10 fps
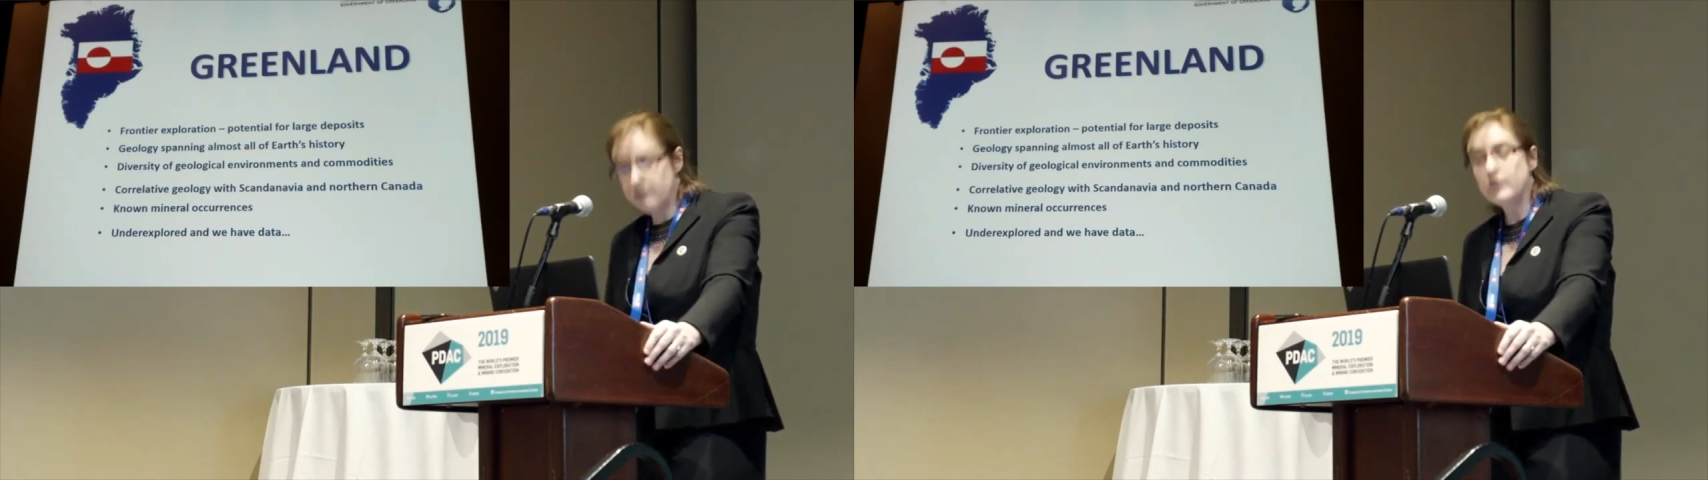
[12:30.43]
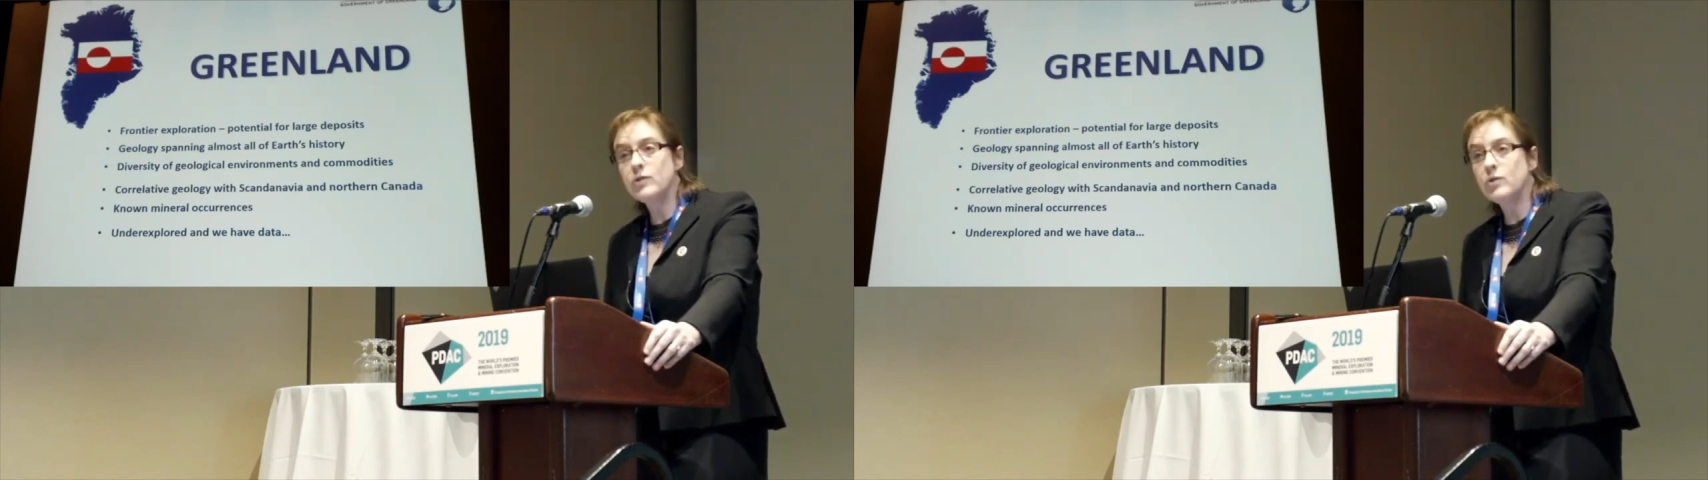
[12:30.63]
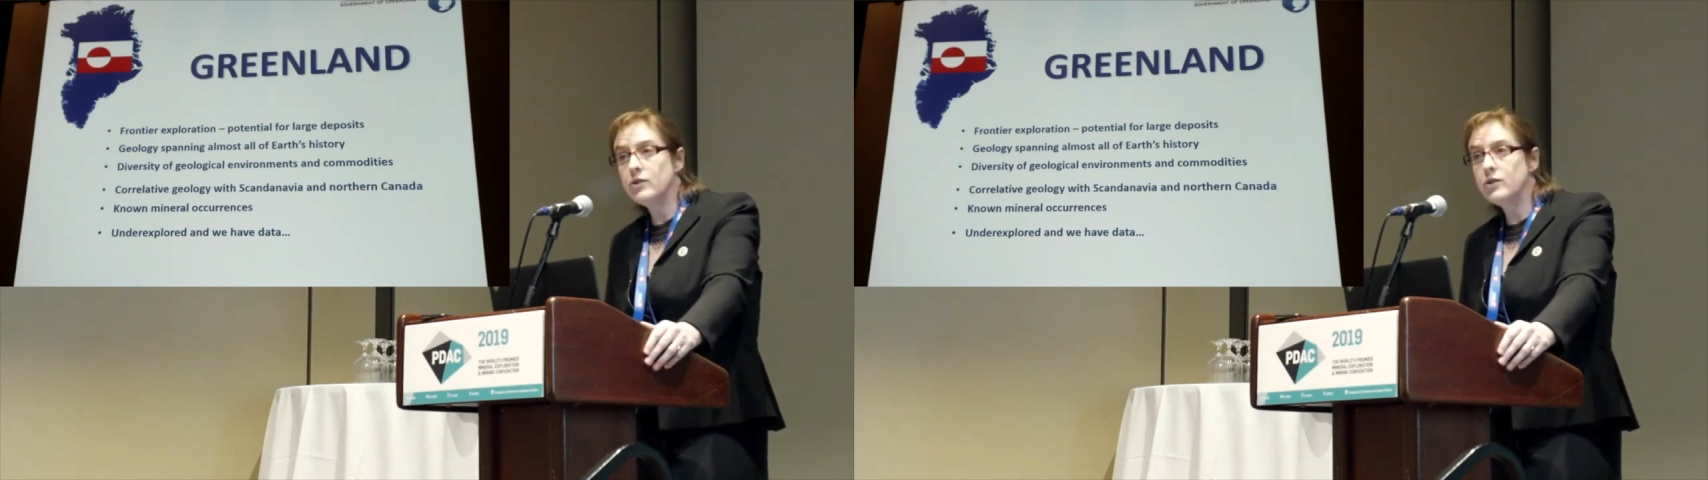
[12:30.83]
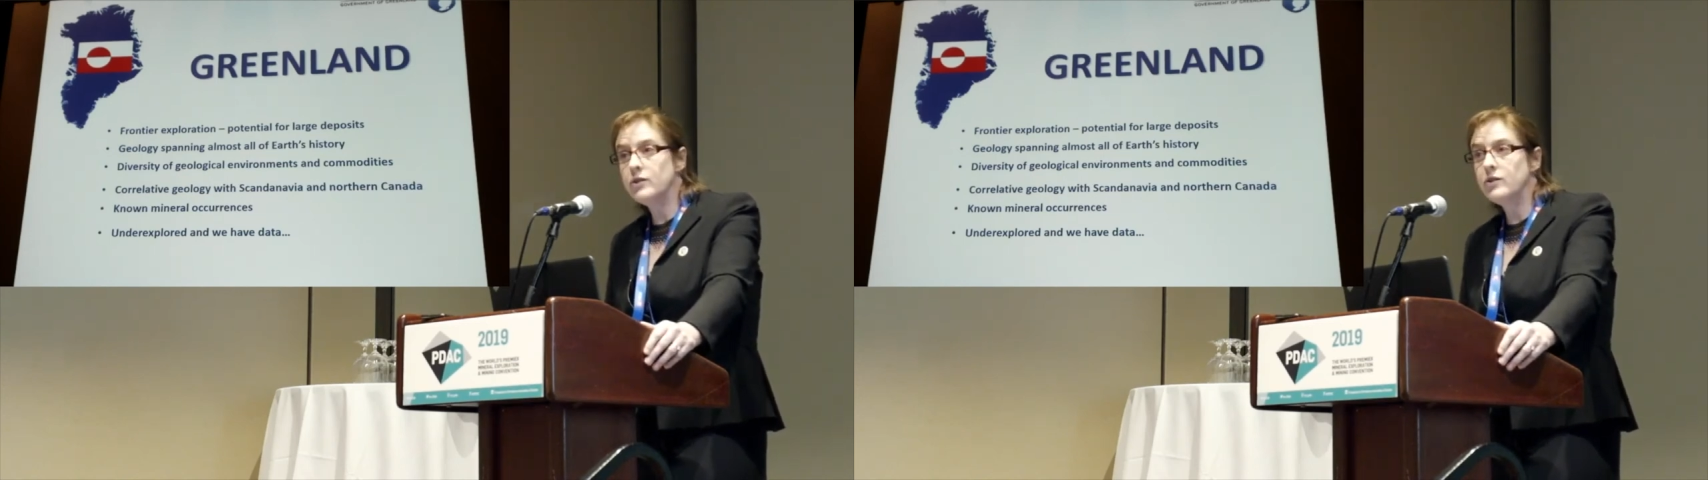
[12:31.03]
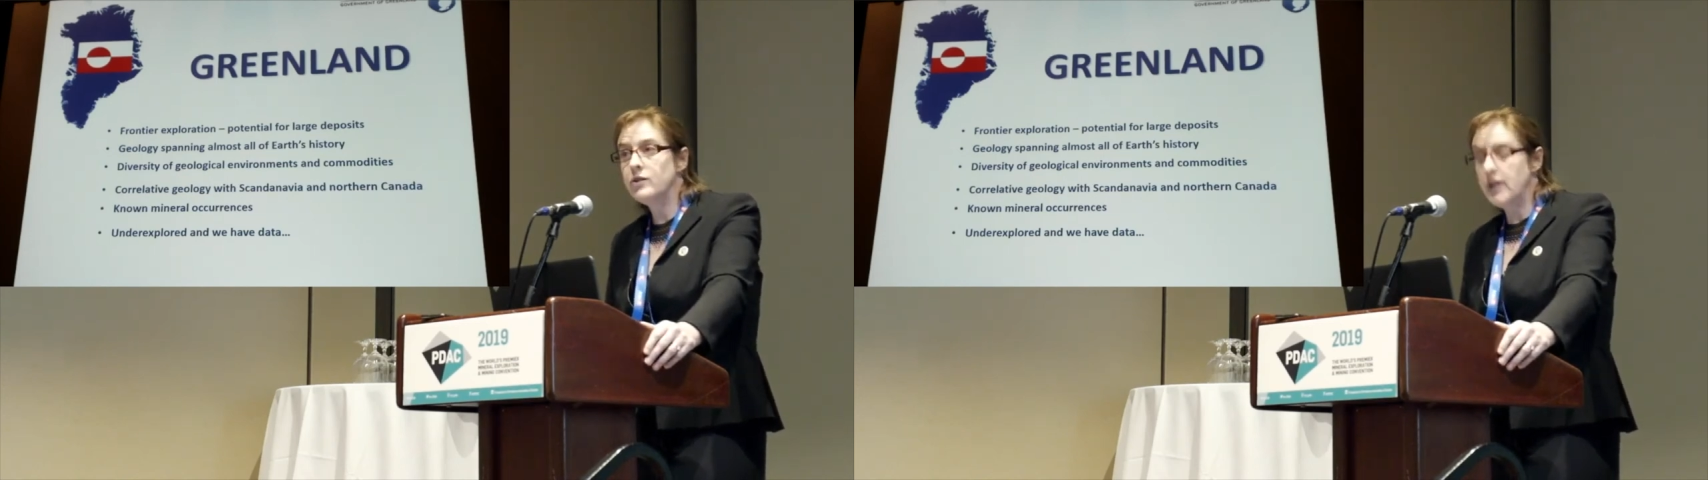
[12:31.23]
of Mineral
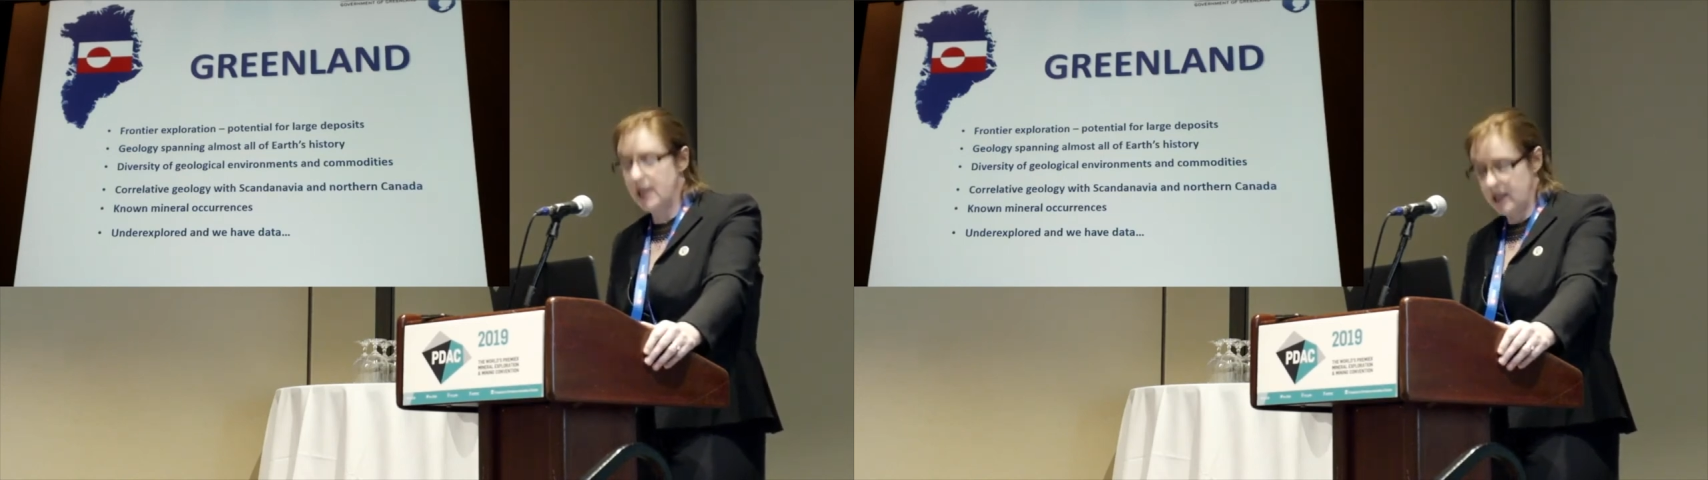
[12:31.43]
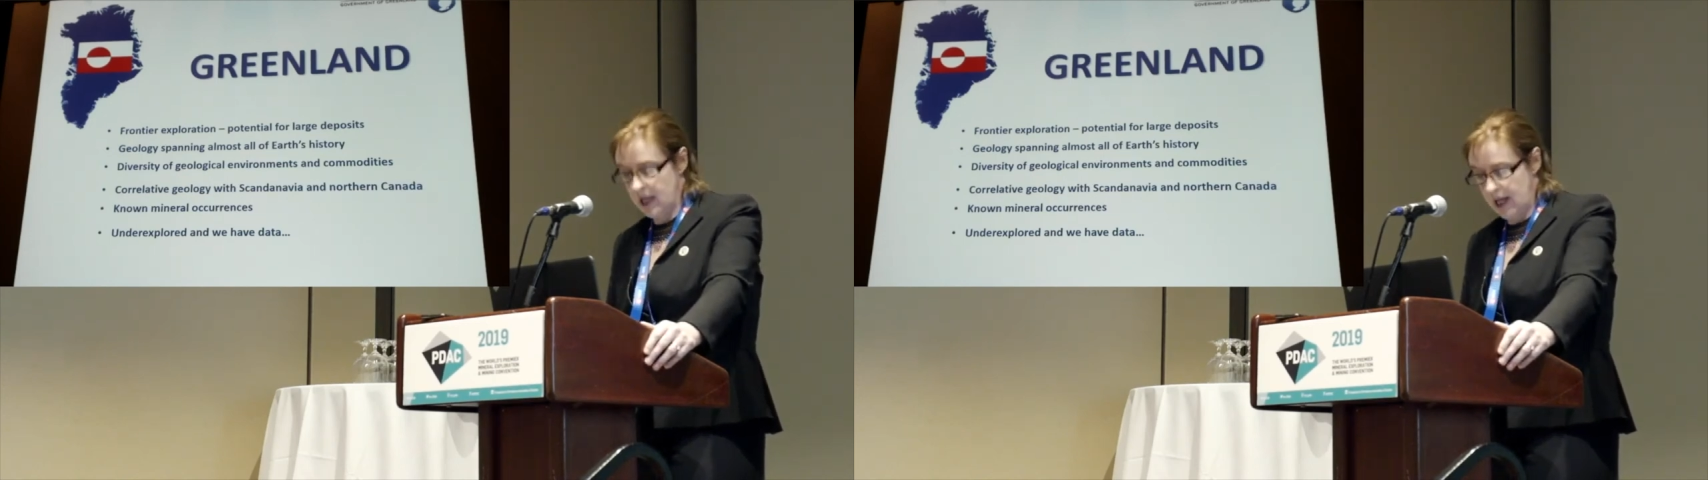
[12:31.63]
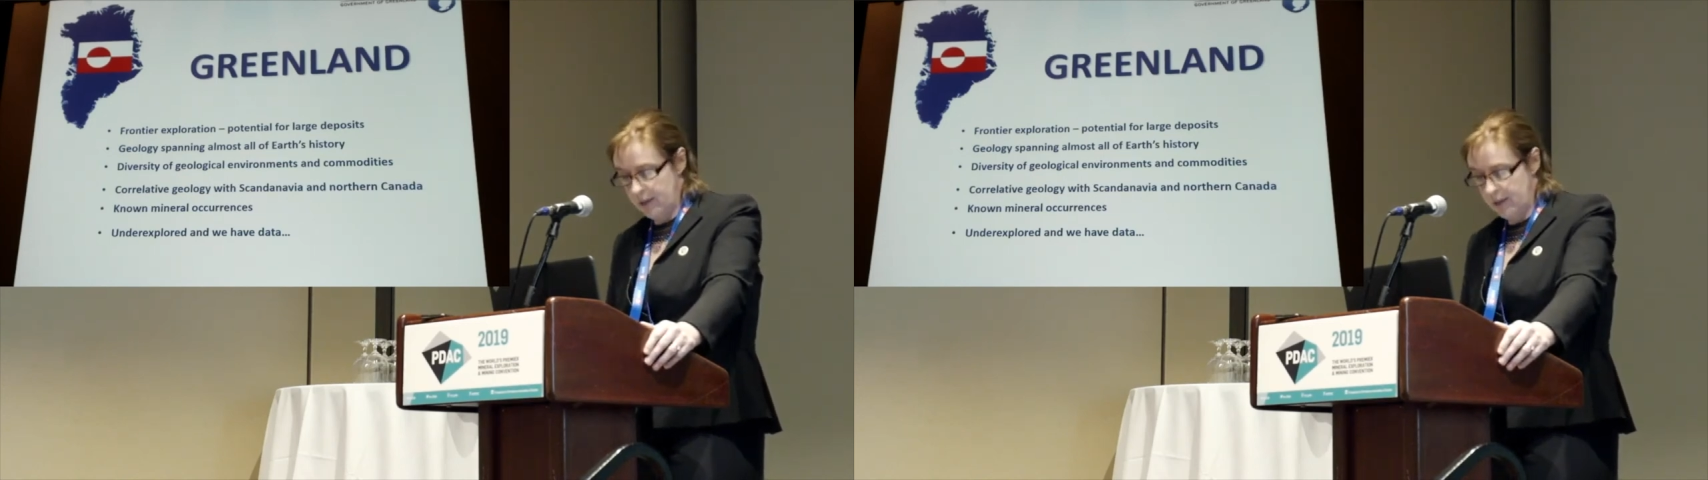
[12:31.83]
Resources